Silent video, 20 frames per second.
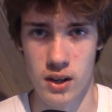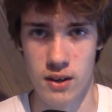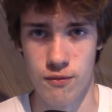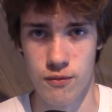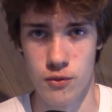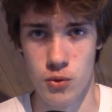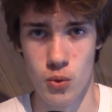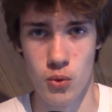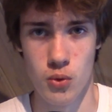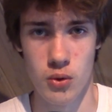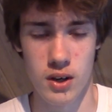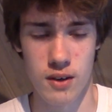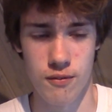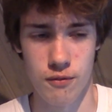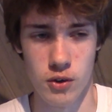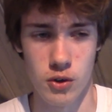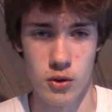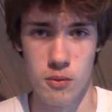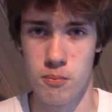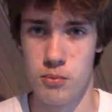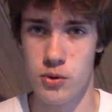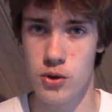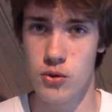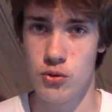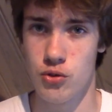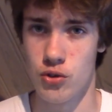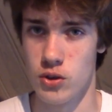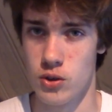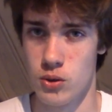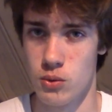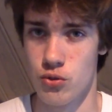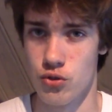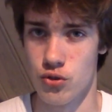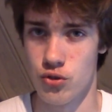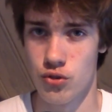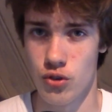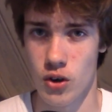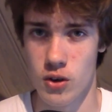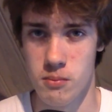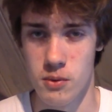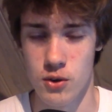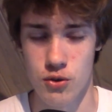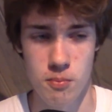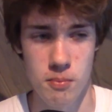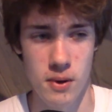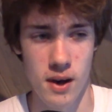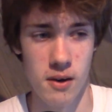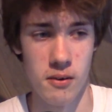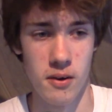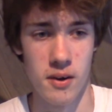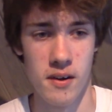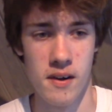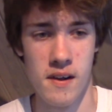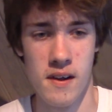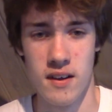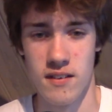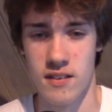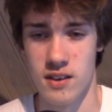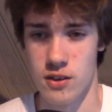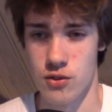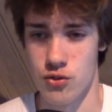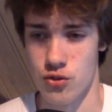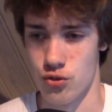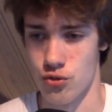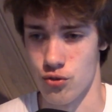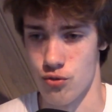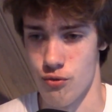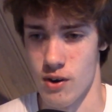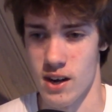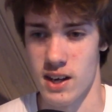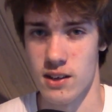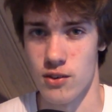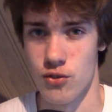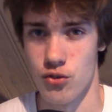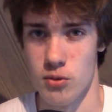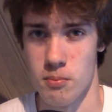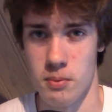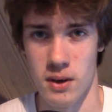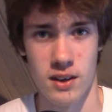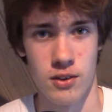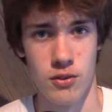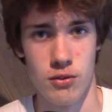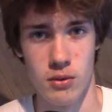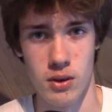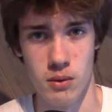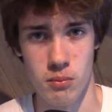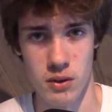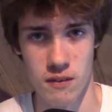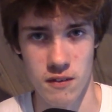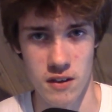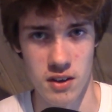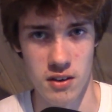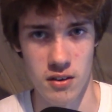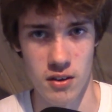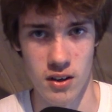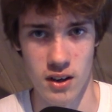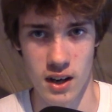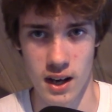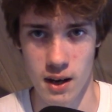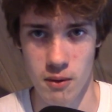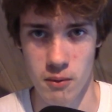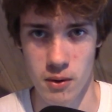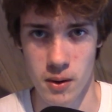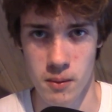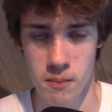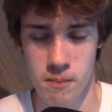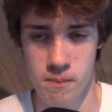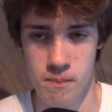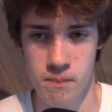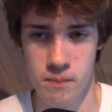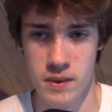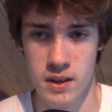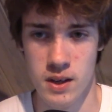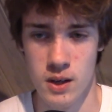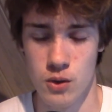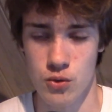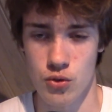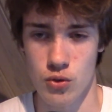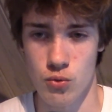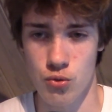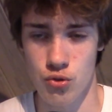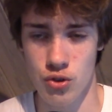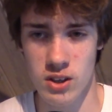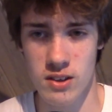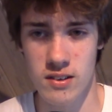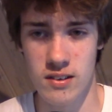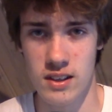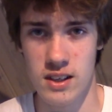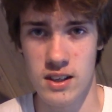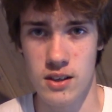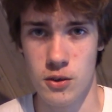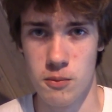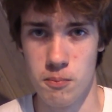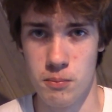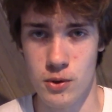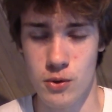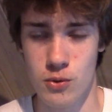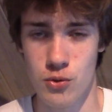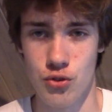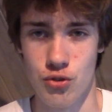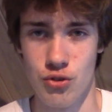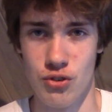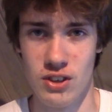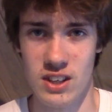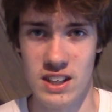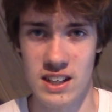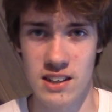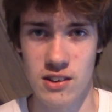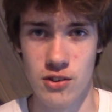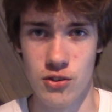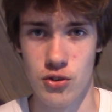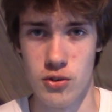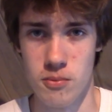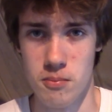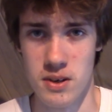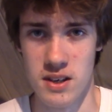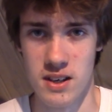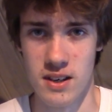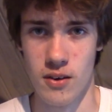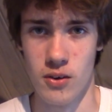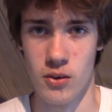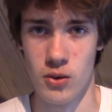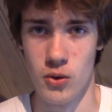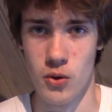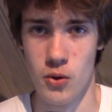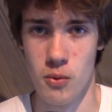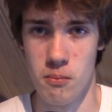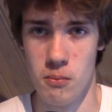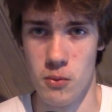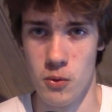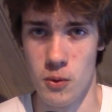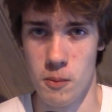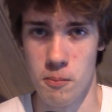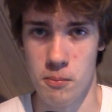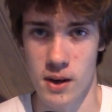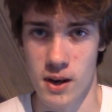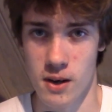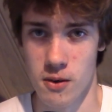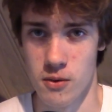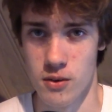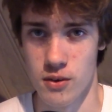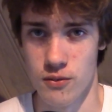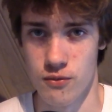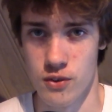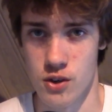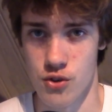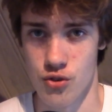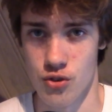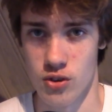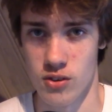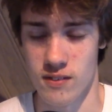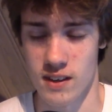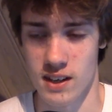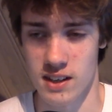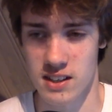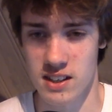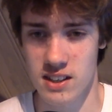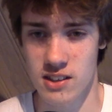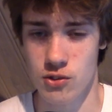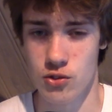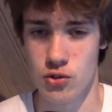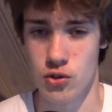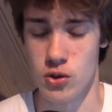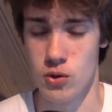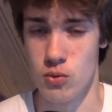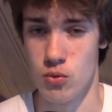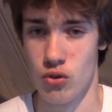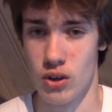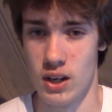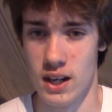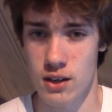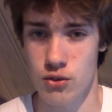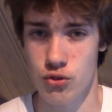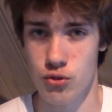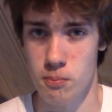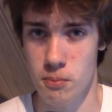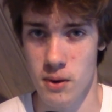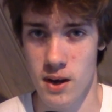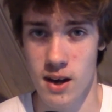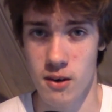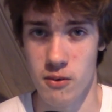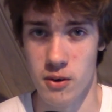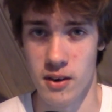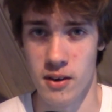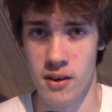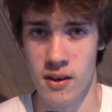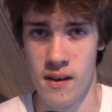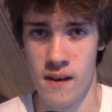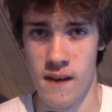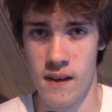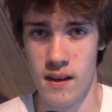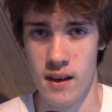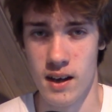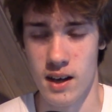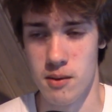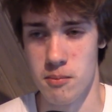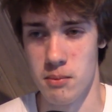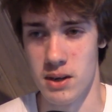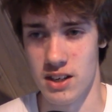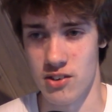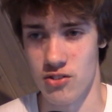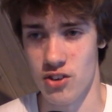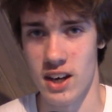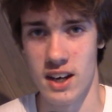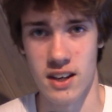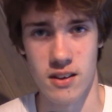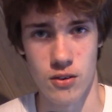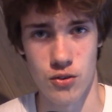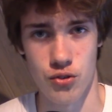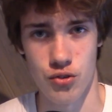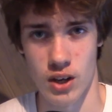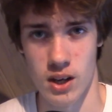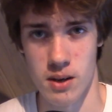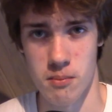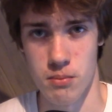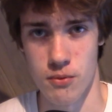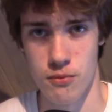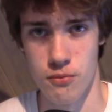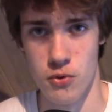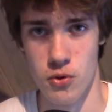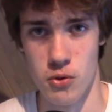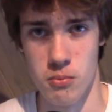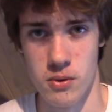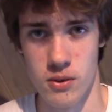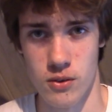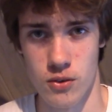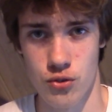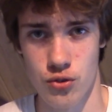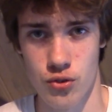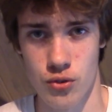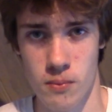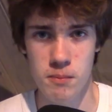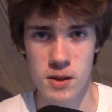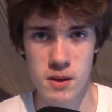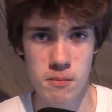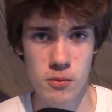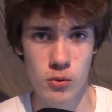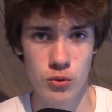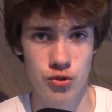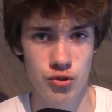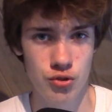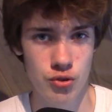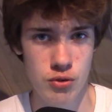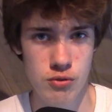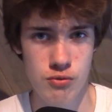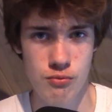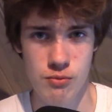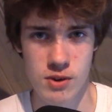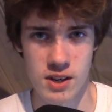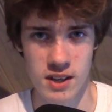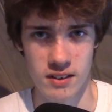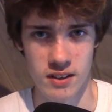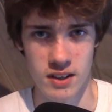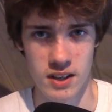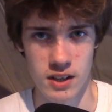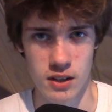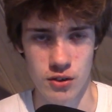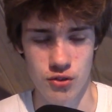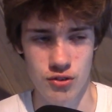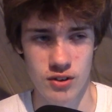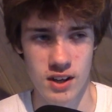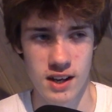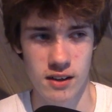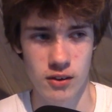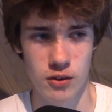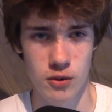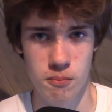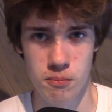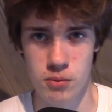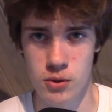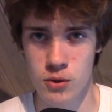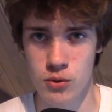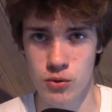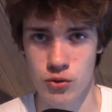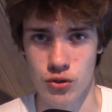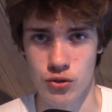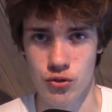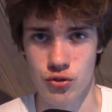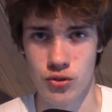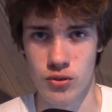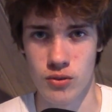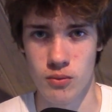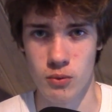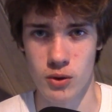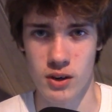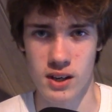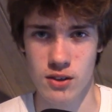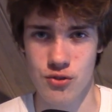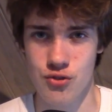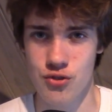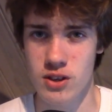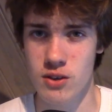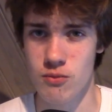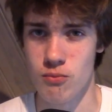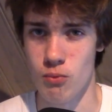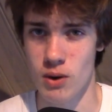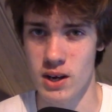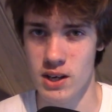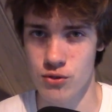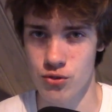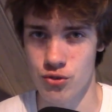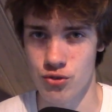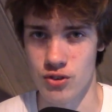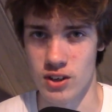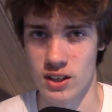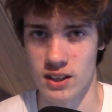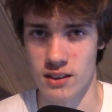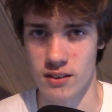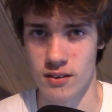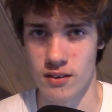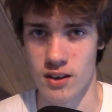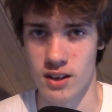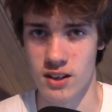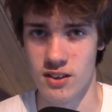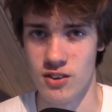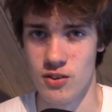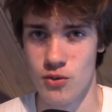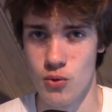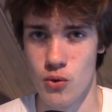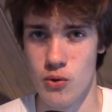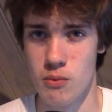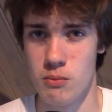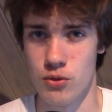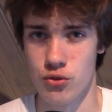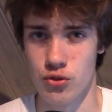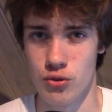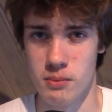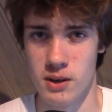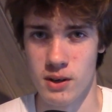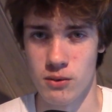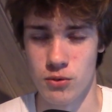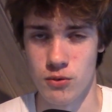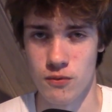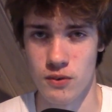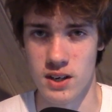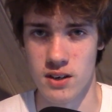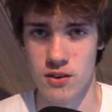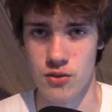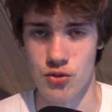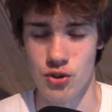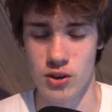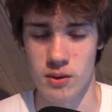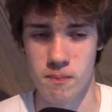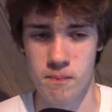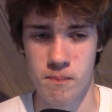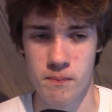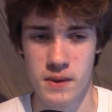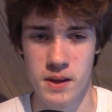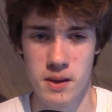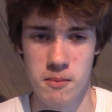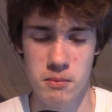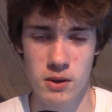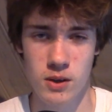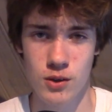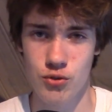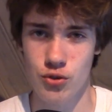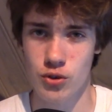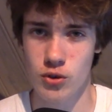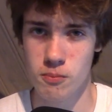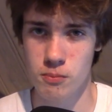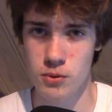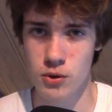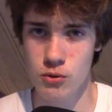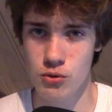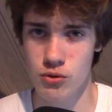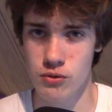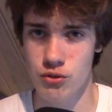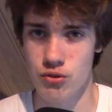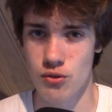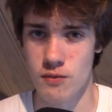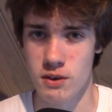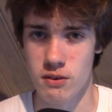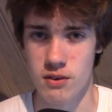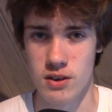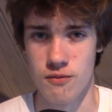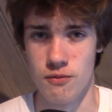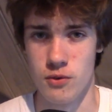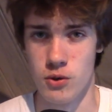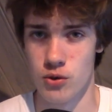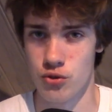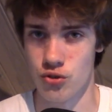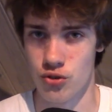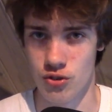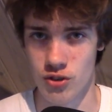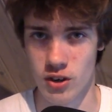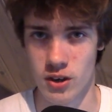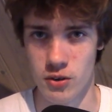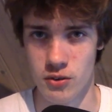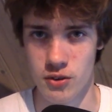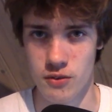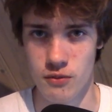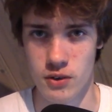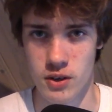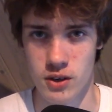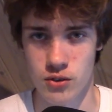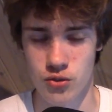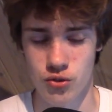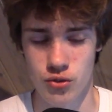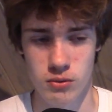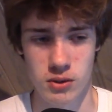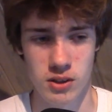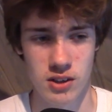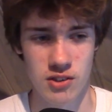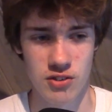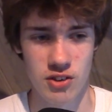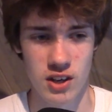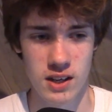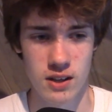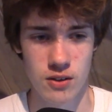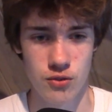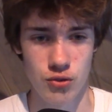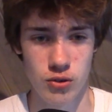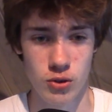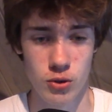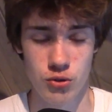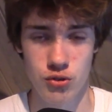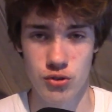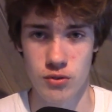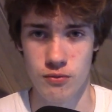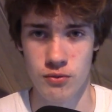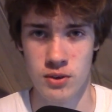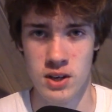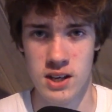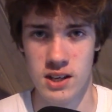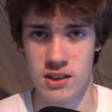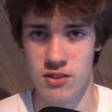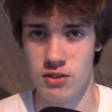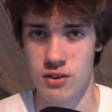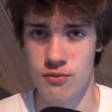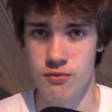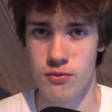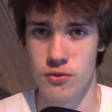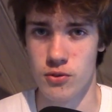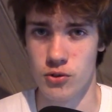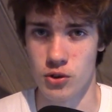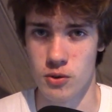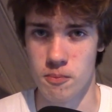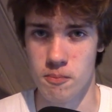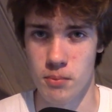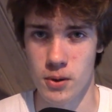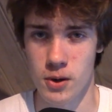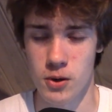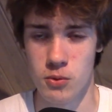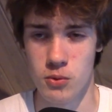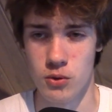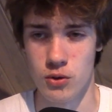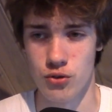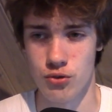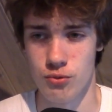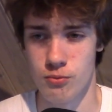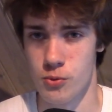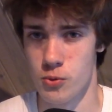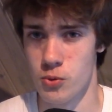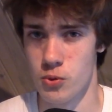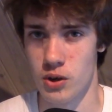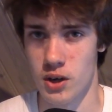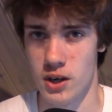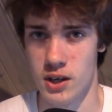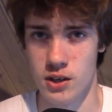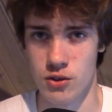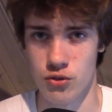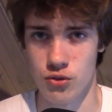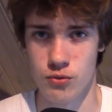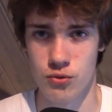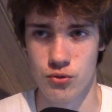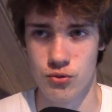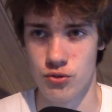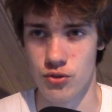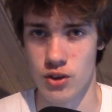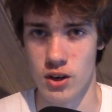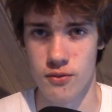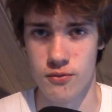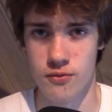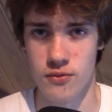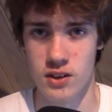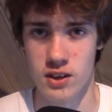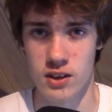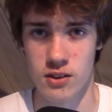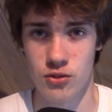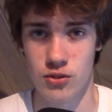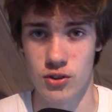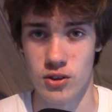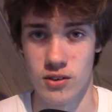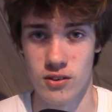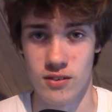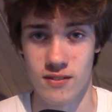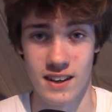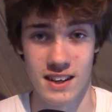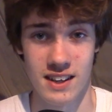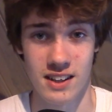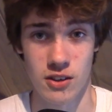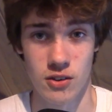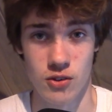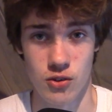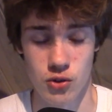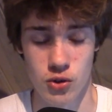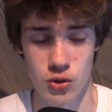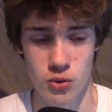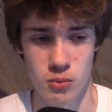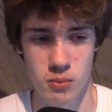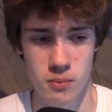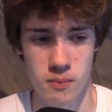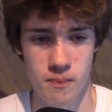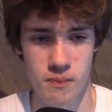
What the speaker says: if the computer uses so much power that it just drains the battery within an hour. So suddenly computers needed to be a lot more power efficient. They needed to use less power and maintain the same performance. People soon realized that computers were actually wasting an enormous amount of energy. Because a computer is a very versatile device, so it contains lots of different components for all kinds of stuff that it can do.